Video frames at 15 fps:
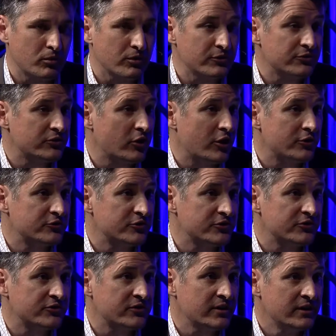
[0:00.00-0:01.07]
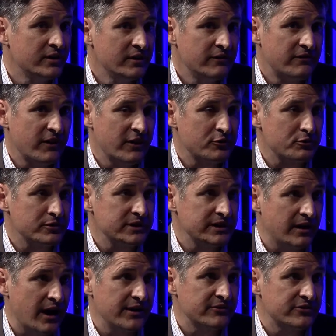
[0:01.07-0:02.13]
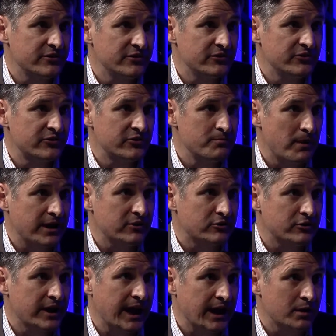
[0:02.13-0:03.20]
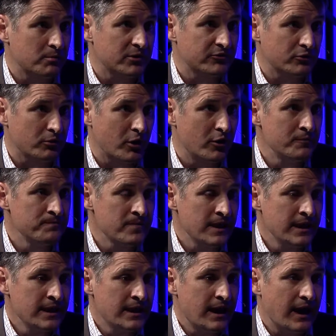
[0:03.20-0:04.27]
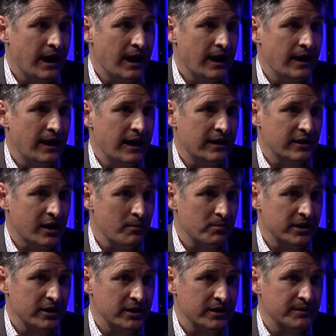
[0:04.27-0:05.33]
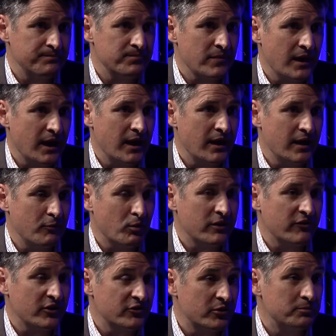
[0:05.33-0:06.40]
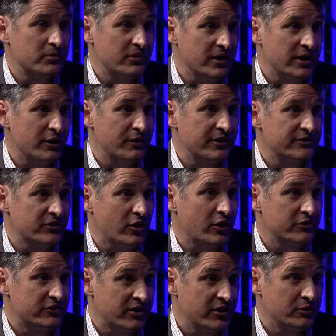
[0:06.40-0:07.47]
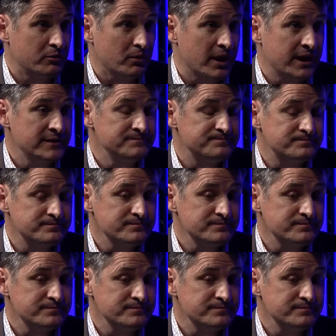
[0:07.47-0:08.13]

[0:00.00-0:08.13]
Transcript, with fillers: the world's largest federally licensed medical cannabis grow at a company, one of our subsidiaries called Tilray.